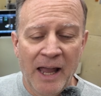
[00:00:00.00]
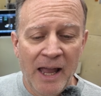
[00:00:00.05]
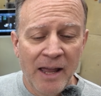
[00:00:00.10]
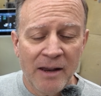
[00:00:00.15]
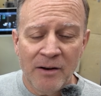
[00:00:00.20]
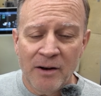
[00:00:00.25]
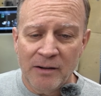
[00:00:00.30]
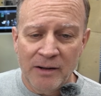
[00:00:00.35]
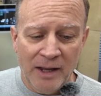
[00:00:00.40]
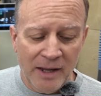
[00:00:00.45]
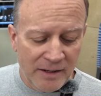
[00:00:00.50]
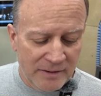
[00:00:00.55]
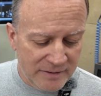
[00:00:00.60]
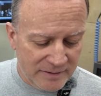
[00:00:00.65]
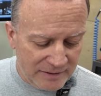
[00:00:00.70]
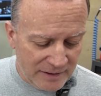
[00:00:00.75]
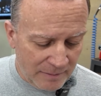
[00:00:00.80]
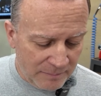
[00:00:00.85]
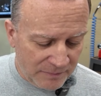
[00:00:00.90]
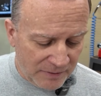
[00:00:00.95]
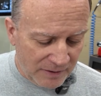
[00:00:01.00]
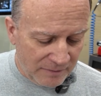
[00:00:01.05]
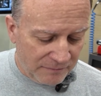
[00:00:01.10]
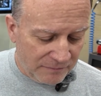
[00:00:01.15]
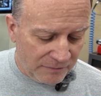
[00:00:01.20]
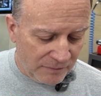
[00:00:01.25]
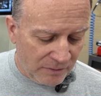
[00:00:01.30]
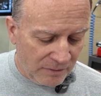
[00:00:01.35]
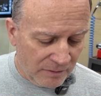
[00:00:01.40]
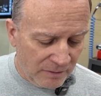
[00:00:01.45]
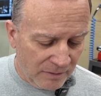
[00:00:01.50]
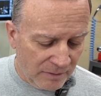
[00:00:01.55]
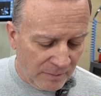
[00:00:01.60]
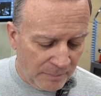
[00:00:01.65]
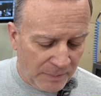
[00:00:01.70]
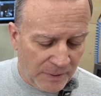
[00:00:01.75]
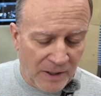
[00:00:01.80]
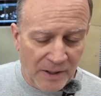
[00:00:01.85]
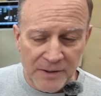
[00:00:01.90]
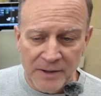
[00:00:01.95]
And same thing for
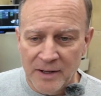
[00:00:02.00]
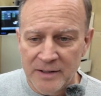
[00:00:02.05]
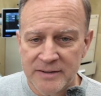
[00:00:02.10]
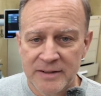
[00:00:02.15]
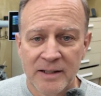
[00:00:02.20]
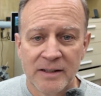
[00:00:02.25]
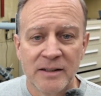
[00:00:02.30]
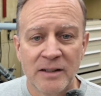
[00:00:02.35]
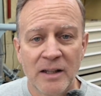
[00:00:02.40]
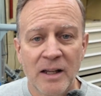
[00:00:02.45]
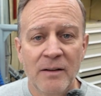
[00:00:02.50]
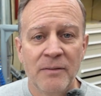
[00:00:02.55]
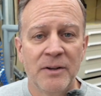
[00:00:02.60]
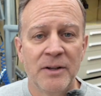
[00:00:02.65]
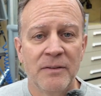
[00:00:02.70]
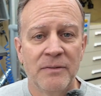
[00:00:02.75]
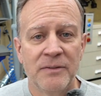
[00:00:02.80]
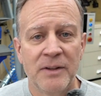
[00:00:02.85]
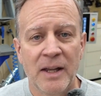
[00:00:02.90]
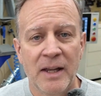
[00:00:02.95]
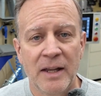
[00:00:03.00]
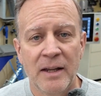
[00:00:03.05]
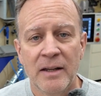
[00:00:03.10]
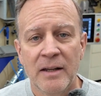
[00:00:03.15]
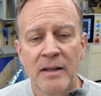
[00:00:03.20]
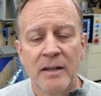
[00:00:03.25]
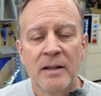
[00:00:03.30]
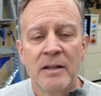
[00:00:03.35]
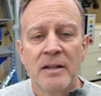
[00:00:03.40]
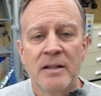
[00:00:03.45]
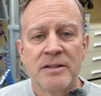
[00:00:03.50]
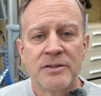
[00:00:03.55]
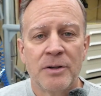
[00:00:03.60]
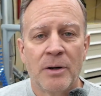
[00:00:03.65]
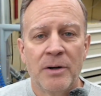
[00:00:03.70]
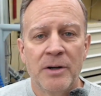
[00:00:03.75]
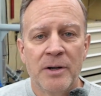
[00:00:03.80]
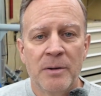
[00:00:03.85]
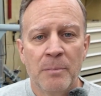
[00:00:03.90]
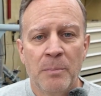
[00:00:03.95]
Pon Hans. I'd love it if they
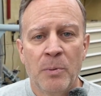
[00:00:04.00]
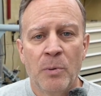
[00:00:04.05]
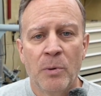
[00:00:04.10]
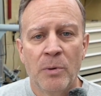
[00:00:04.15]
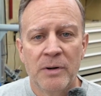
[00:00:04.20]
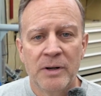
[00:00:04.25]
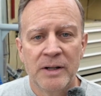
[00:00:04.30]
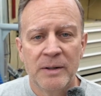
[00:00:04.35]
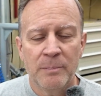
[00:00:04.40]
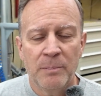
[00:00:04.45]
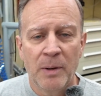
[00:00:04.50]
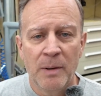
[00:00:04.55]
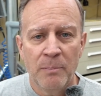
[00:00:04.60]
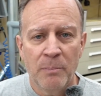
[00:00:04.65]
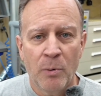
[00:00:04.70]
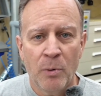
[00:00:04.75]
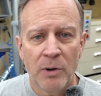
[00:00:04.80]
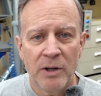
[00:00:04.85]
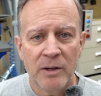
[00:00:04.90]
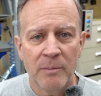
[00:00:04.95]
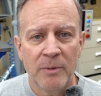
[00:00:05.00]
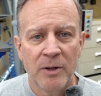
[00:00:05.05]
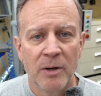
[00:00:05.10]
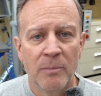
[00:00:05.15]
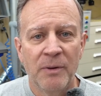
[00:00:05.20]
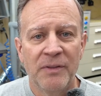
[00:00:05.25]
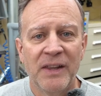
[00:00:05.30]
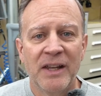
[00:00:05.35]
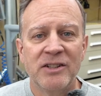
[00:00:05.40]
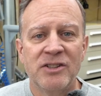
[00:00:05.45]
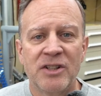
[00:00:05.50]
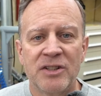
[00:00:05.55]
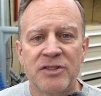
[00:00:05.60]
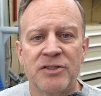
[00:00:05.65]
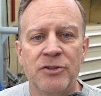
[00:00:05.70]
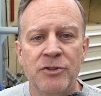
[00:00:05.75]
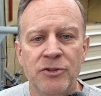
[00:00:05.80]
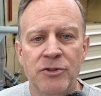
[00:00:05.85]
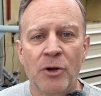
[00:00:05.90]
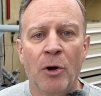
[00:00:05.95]
started importing them here, but they
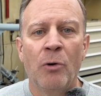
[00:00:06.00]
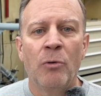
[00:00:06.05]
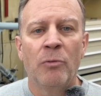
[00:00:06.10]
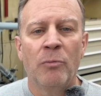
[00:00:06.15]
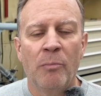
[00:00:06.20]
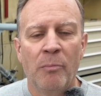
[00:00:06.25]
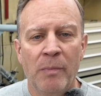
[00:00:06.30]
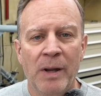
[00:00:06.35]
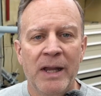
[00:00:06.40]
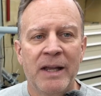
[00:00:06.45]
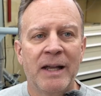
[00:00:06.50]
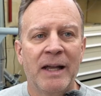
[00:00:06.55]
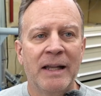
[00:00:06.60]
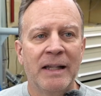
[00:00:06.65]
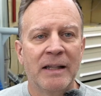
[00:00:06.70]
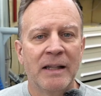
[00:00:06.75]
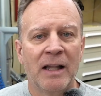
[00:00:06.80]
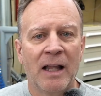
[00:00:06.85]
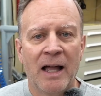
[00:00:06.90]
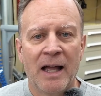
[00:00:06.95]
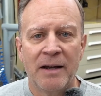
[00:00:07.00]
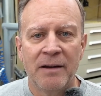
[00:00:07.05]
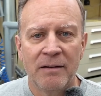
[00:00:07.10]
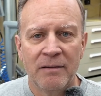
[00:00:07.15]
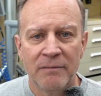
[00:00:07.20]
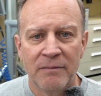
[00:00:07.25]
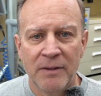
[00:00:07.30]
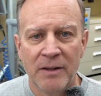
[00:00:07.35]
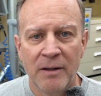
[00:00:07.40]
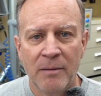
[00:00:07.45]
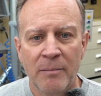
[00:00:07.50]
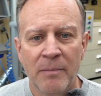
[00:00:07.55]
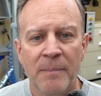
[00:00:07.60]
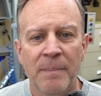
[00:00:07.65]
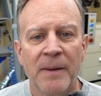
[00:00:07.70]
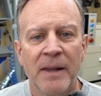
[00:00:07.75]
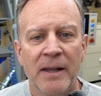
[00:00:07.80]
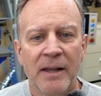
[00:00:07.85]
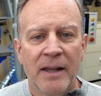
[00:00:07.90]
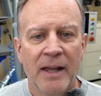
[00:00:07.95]
just don't make a lot of them.
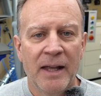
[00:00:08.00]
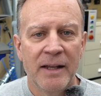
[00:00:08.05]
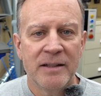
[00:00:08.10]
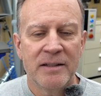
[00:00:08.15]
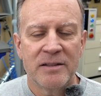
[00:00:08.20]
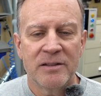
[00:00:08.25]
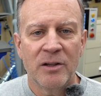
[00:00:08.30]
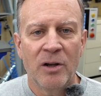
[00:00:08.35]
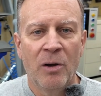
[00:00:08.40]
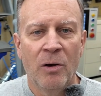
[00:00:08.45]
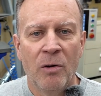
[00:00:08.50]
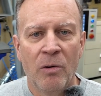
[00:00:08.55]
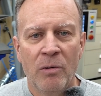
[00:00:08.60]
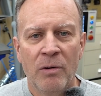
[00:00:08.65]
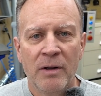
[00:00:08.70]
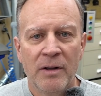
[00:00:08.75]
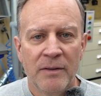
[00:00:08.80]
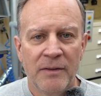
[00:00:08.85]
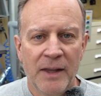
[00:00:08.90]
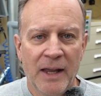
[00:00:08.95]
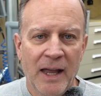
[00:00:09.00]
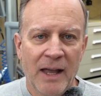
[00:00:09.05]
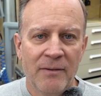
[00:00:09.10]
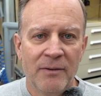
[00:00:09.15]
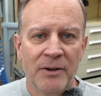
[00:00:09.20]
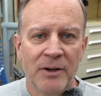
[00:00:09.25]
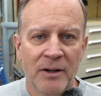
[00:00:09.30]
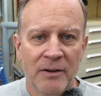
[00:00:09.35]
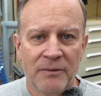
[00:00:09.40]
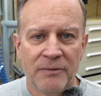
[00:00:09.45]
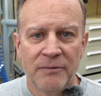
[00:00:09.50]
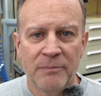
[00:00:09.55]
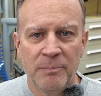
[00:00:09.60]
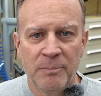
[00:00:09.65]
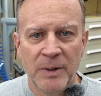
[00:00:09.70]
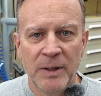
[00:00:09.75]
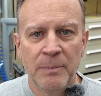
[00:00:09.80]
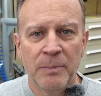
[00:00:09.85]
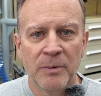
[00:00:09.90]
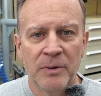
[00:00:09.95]
And so they have
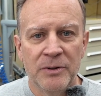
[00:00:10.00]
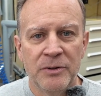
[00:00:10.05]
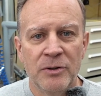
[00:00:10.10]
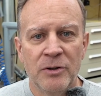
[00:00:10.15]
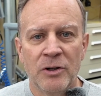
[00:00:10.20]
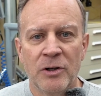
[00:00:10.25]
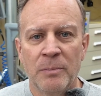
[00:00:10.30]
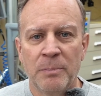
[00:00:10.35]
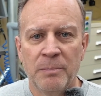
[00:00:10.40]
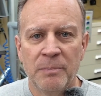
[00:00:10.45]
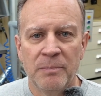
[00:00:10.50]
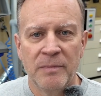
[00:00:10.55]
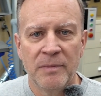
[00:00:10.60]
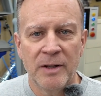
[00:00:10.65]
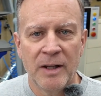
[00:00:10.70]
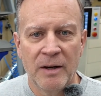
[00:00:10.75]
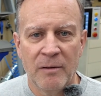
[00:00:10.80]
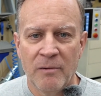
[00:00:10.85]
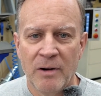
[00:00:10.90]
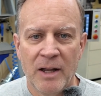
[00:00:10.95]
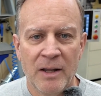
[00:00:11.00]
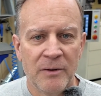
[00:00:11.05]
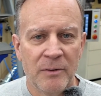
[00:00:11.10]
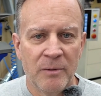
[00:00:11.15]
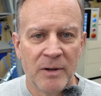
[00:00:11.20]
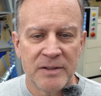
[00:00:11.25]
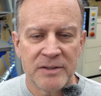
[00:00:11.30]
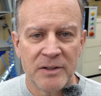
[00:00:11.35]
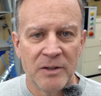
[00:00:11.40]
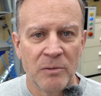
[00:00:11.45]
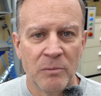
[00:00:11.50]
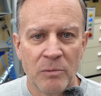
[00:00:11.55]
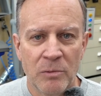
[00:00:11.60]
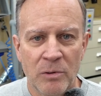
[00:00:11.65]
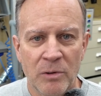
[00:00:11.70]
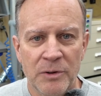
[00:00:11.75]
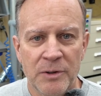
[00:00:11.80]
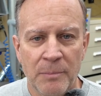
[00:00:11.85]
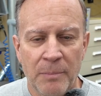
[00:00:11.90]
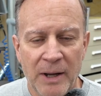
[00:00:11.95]
enough people in Europe and around the rest of the
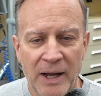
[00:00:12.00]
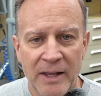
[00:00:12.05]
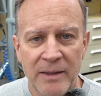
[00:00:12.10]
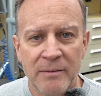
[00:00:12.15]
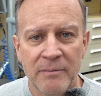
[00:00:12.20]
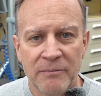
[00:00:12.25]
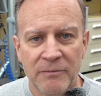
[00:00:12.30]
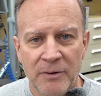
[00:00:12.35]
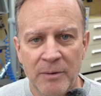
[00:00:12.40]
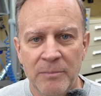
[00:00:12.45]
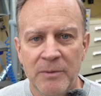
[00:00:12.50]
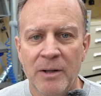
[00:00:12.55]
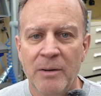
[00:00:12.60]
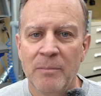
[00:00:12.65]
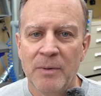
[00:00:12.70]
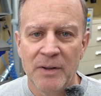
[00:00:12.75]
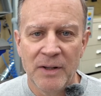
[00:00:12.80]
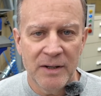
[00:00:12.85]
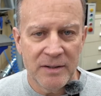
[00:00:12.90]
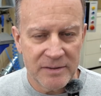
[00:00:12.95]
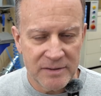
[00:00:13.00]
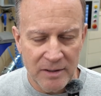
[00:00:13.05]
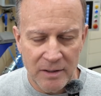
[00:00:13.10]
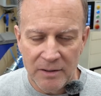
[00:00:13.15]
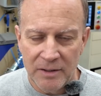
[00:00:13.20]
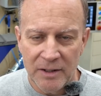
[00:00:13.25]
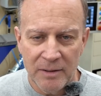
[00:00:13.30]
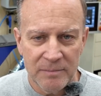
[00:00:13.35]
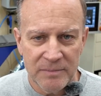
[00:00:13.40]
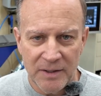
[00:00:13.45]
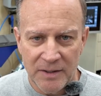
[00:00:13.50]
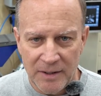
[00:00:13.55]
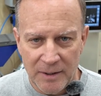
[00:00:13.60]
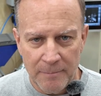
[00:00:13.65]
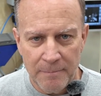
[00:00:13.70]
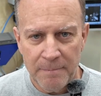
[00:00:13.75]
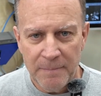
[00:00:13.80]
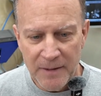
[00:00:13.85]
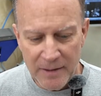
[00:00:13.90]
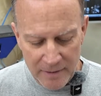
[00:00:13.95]
world to buy them from them, and they're selling them to
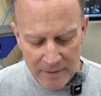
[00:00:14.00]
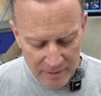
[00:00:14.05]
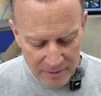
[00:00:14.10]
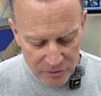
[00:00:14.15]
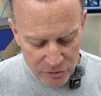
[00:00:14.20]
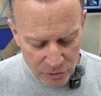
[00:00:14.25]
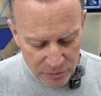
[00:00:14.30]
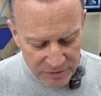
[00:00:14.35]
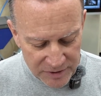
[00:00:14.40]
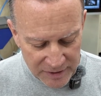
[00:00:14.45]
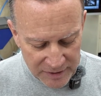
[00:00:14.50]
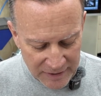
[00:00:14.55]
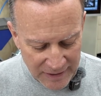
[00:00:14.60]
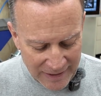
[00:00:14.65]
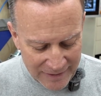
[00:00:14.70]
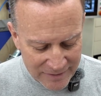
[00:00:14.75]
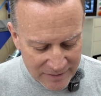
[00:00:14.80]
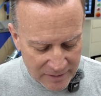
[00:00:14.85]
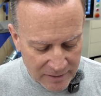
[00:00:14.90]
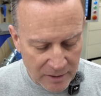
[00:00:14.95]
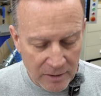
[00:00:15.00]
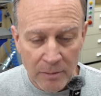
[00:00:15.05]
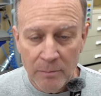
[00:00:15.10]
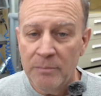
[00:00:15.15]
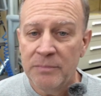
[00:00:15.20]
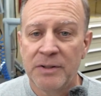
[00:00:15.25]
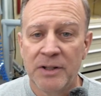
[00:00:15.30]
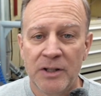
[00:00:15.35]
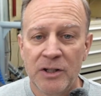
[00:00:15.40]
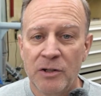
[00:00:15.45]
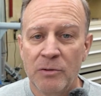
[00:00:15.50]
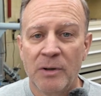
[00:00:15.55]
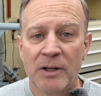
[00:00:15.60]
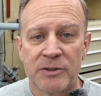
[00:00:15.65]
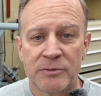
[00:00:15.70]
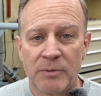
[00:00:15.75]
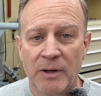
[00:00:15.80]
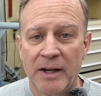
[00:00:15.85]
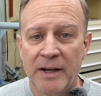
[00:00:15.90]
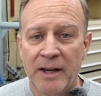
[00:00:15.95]
them, choosing not to come to the
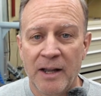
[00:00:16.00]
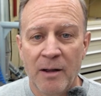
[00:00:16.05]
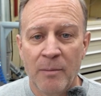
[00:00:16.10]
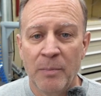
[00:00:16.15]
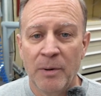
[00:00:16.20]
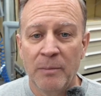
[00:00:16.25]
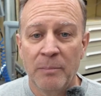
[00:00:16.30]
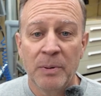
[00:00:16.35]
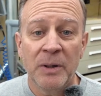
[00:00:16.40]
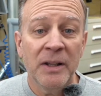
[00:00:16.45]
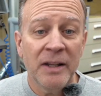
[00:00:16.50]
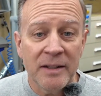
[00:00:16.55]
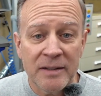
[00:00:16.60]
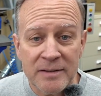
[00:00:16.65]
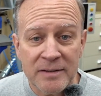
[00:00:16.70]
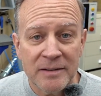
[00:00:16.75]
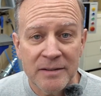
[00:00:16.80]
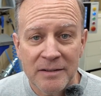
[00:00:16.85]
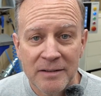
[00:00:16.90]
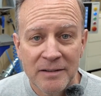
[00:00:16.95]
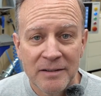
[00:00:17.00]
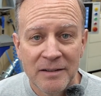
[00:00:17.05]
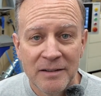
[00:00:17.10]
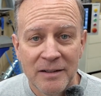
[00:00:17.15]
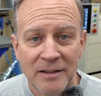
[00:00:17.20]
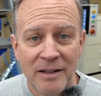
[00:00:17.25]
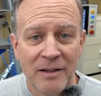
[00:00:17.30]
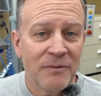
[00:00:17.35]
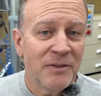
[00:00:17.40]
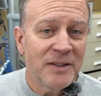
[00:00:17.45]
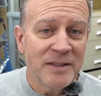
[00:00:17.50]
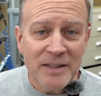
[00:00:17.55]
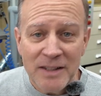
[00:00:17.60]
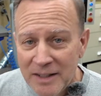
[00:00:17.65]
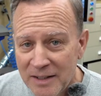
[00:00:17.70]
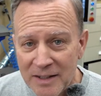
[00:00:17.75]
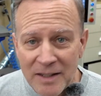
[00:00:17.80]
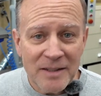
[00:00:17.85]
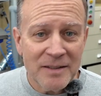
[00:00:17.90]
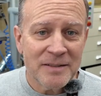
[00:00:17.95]
US right now. But please, if you
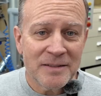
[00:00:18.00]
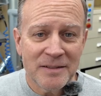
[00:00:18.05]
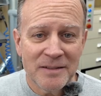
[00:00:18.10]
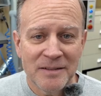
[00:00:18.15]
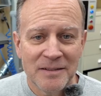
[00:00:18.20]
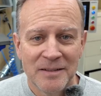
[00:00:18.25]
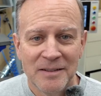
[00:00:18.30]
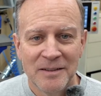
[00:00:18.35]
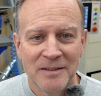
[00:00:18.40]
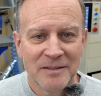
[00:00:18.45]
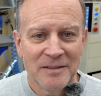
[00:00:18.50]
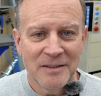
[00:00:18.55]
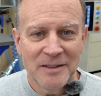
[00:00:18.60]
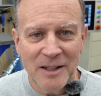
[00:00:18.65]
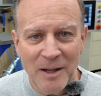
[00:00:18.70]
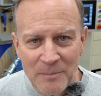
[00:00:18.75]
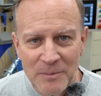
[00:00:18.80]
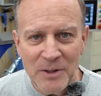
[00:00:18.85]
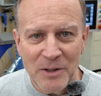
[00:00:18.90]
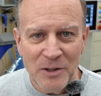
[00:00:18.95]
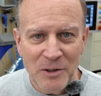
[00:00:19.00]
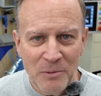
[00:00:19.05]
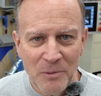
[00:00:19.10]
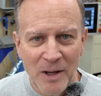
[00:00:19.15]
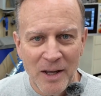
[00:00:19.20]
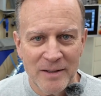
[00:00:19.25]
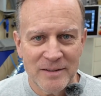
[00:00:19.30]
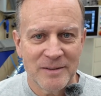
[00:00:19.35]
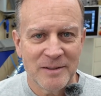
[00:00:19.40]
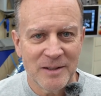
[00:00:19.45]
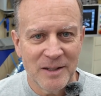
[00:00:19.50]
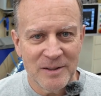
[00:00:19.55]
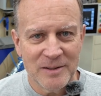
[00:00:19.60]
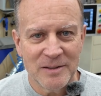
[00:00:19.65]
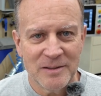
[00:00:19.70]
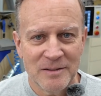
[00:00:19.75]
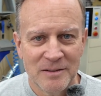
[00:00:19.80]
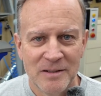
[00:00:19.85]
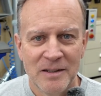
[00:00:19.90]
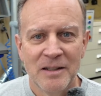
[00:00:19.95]
see this, come to the US,
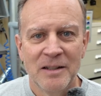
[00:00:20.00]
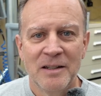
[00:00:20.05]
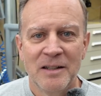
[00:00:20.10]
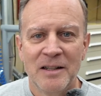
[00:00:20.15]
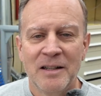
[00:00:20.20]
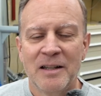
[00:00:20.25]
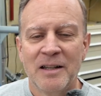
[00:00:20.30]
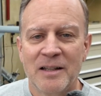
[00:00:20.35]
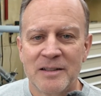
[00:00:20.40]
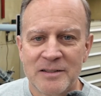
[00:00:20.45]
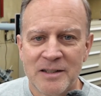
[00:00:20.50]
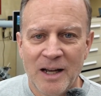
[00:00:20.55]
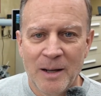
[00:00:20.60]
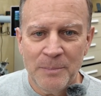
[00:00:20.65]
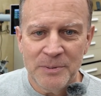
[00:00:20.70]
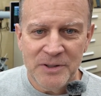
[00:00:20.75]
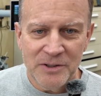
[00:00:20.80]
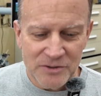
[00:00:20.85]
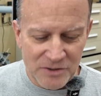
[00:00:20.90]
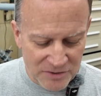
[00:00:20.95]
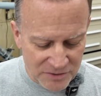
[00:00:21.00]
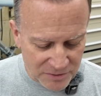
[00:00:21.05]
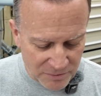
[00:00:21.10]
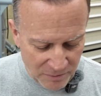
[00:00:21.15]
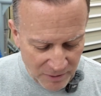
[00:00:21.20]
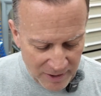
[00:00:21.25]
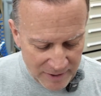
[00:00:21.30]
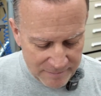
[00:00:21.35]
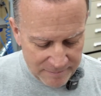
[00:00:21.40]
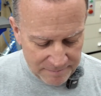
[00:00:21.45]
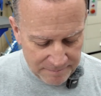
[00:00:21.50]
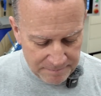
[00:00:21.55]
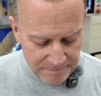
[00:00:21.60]
because competition is great.